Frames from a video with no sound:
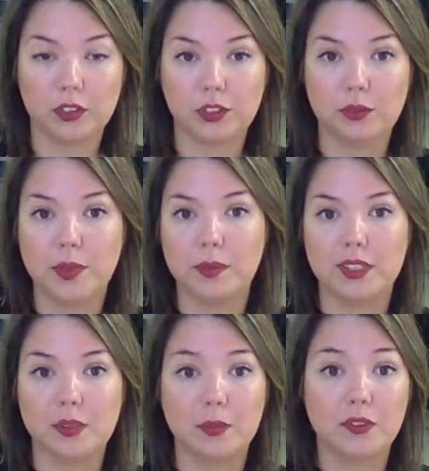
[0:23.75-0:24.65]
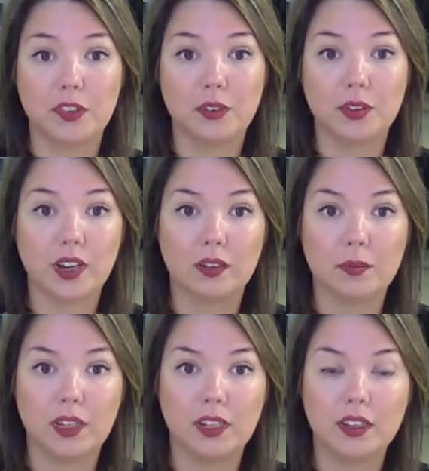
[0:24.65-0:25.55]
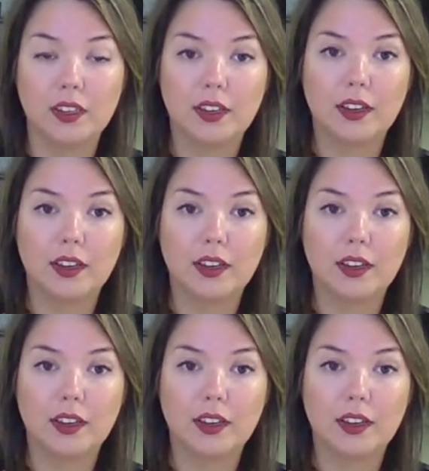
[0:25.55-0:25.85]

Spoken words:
so maybe some of you had me